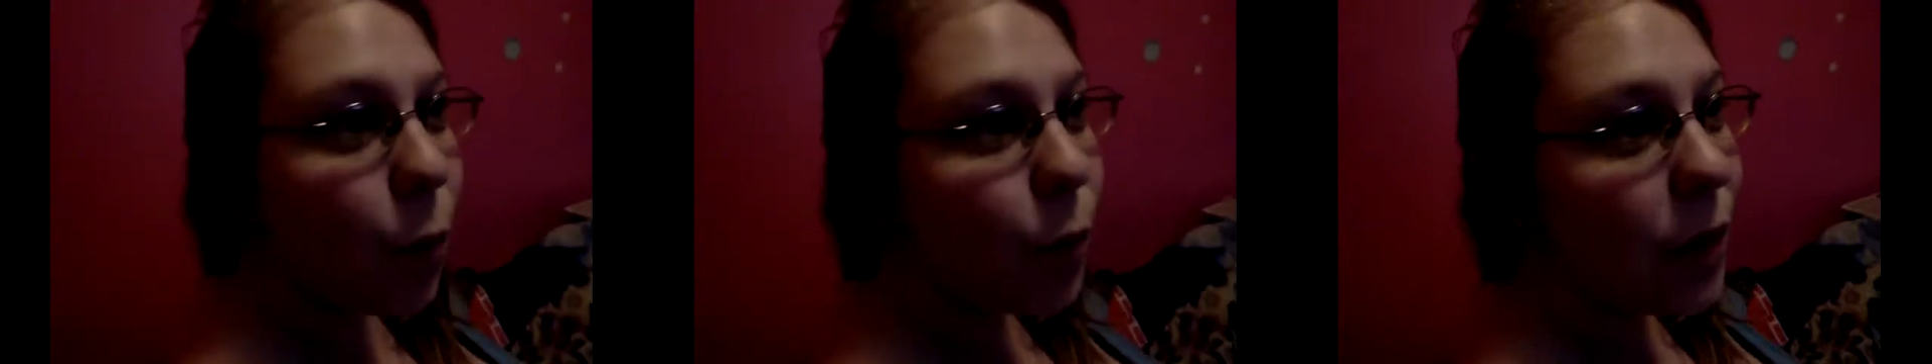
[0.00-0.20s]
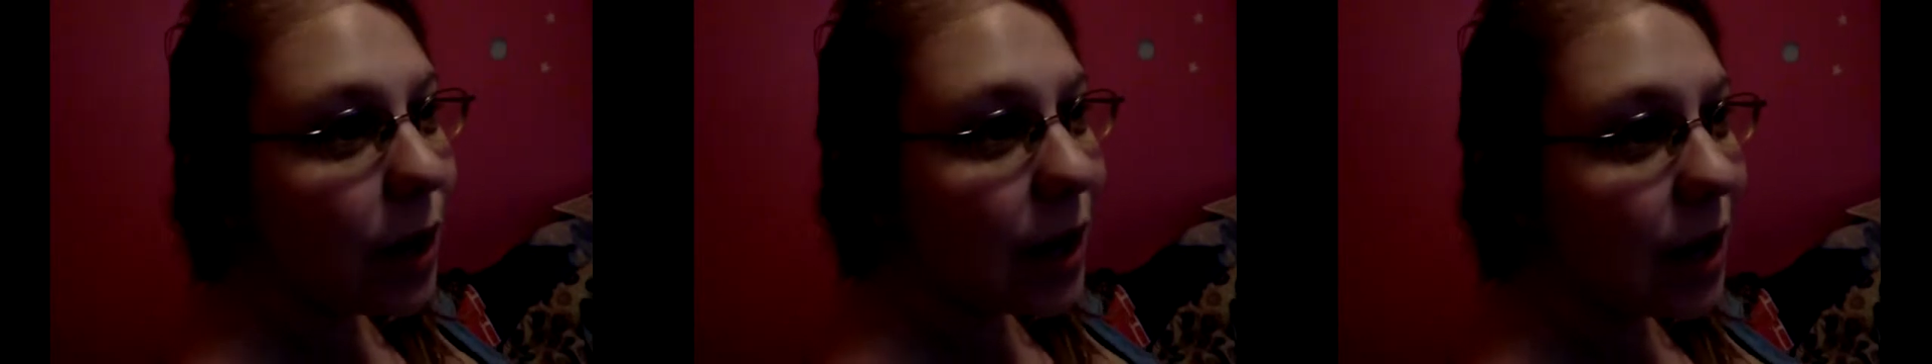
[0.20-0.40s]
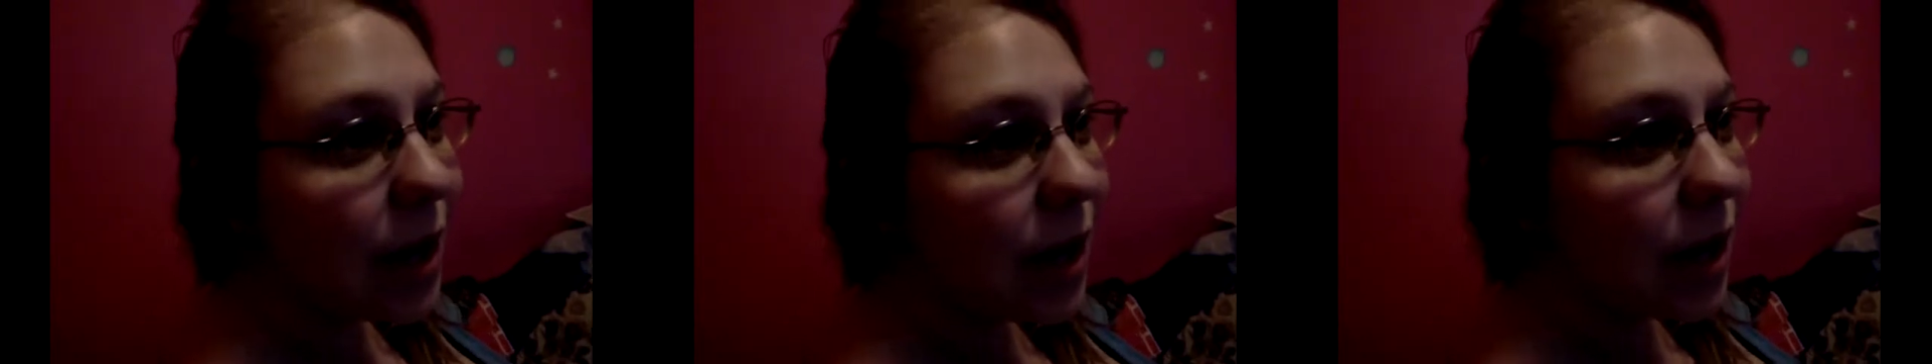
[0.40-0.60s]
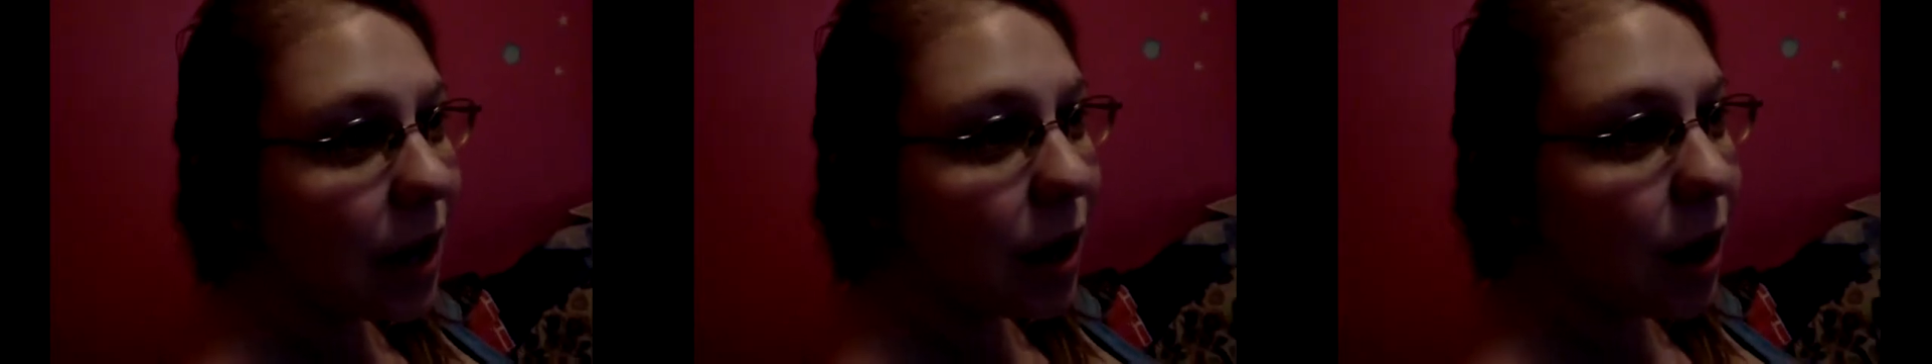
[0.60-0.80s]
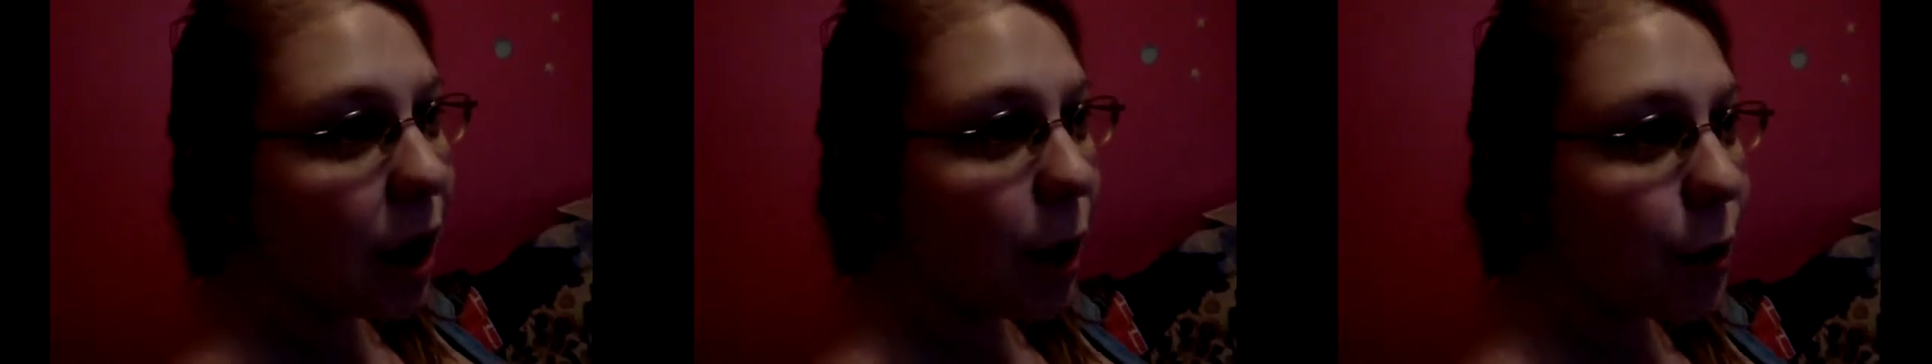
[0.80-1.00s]
We
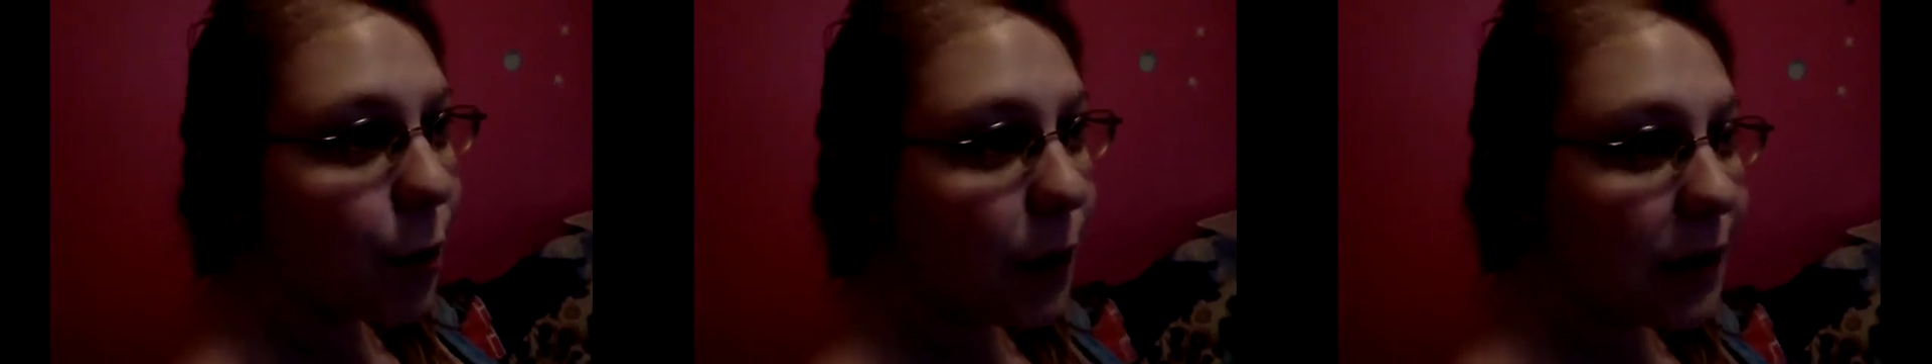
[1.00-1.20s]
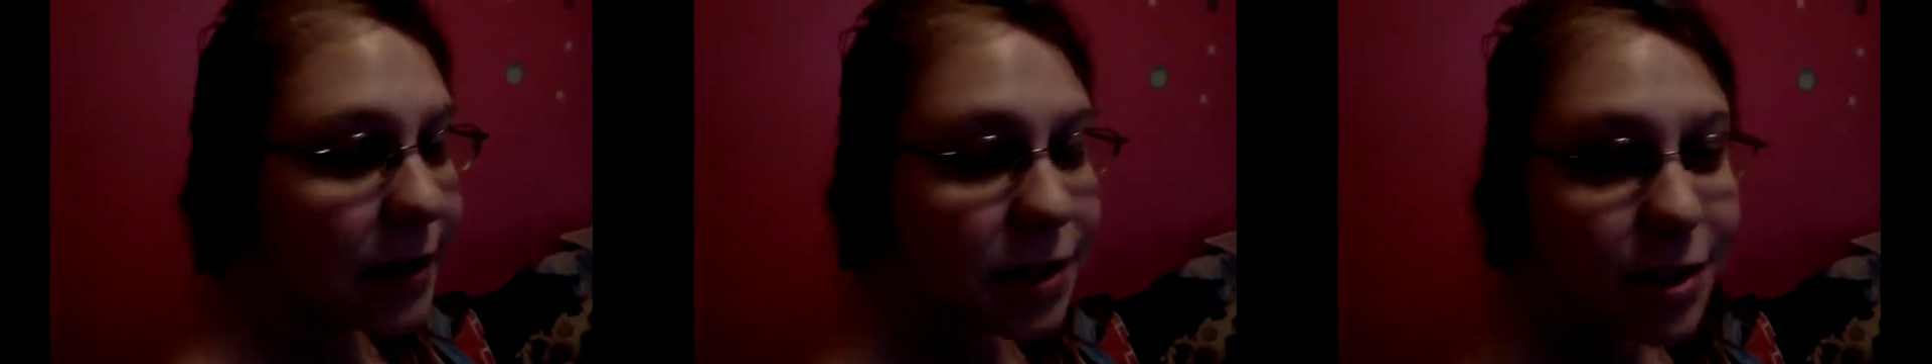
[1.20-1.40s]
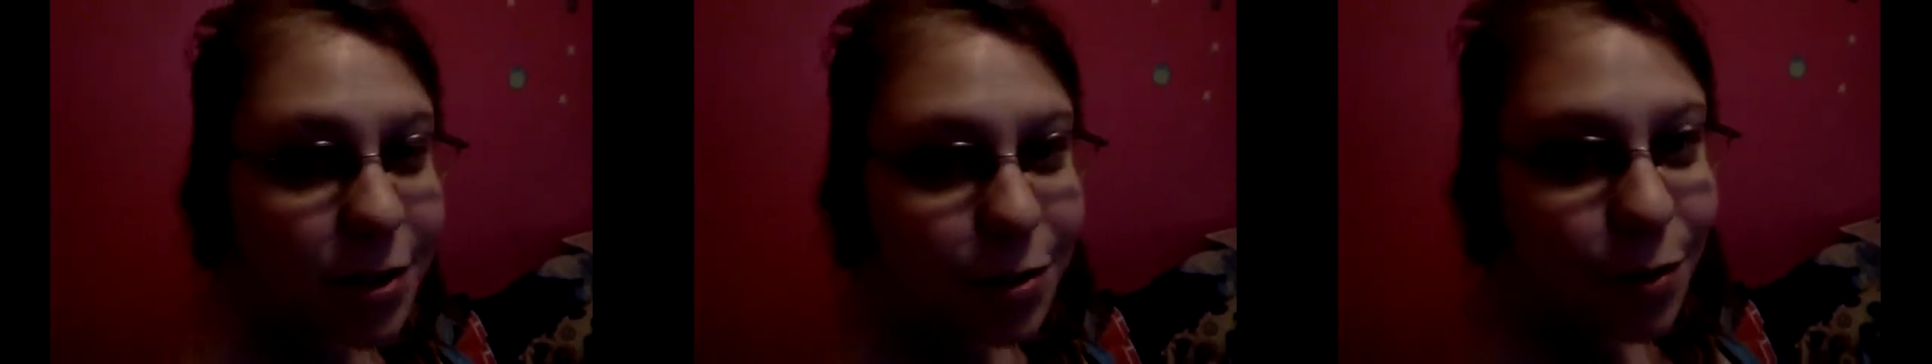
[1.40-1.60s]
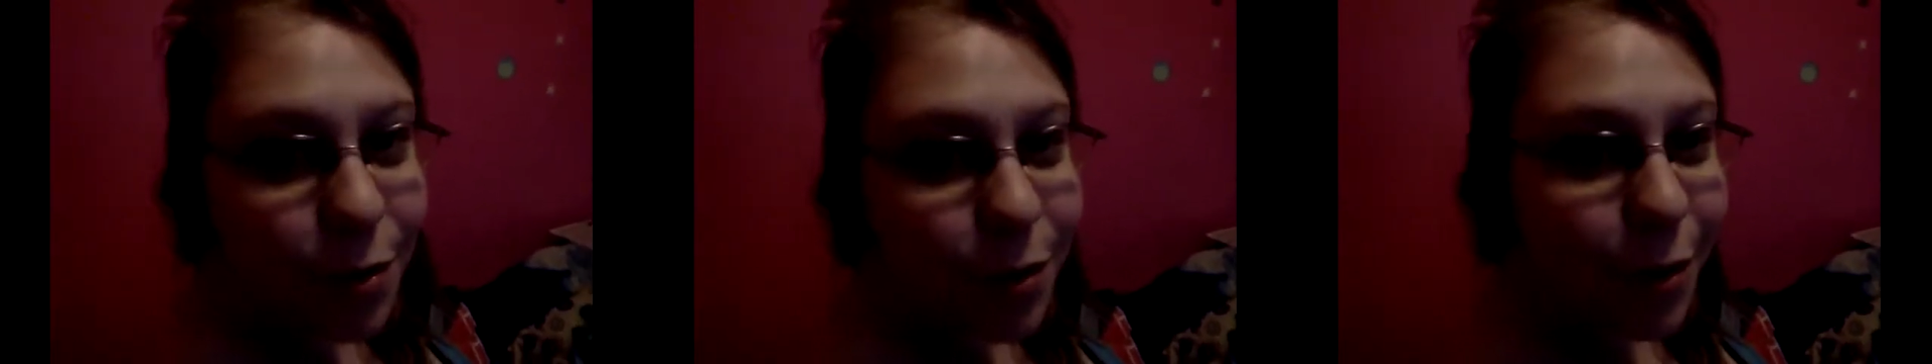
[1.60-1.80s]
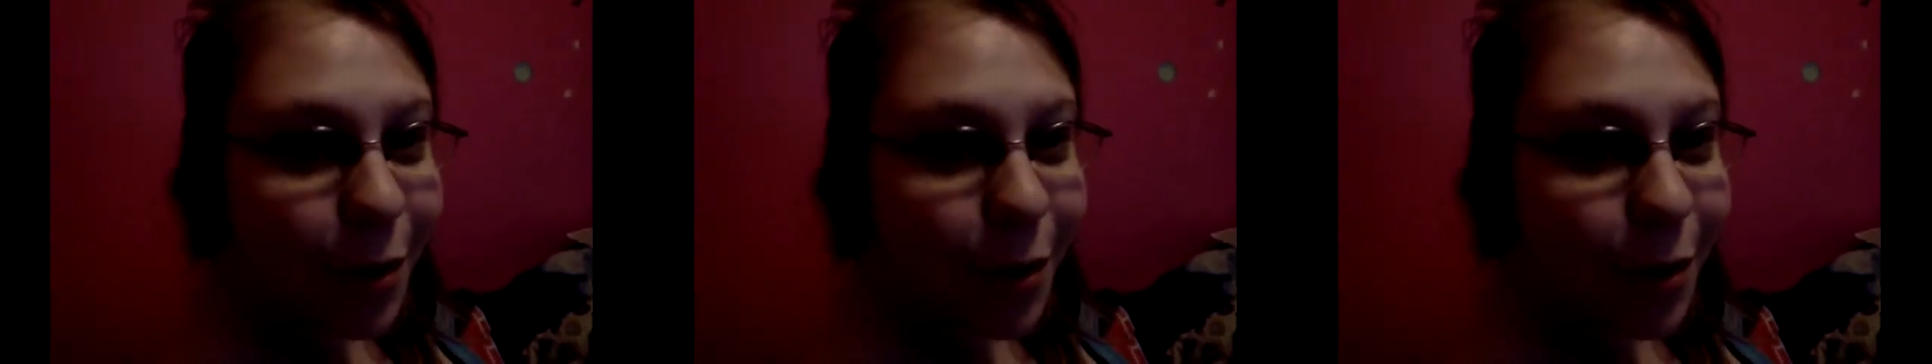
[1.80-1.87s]
are going to